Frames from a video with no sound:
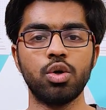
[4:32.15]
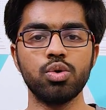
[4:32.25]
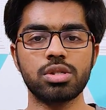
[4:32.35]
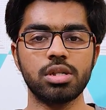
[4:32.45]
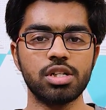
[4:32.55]

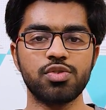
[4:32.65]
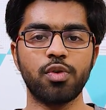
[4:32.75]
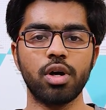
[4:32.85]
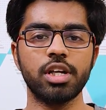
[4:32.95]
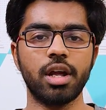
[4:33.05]
to search
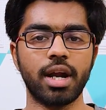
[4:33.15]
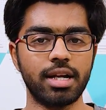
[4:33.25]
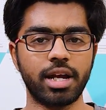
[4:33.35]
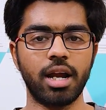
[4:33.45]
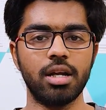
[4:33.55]
for their
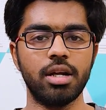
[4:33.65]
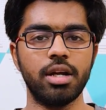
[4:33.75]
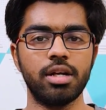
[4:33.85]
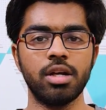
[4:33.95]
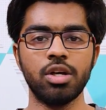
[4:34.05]
right
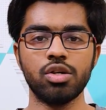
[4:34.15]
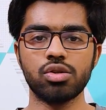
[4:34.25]
candidate.